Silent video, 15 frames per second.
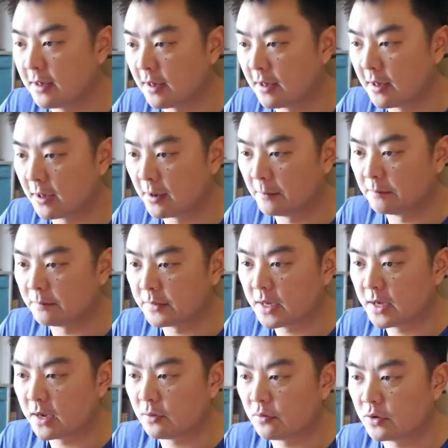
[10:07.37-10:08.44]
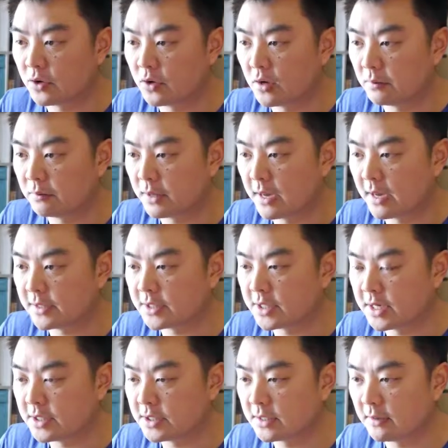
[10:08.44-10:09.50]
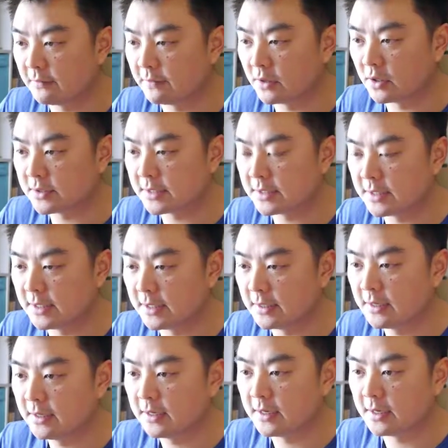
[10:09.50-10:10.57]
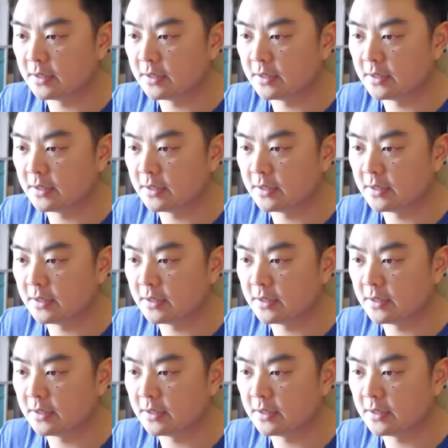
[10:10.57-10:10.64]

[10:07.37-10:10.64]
And we're going to apply a change to that velocity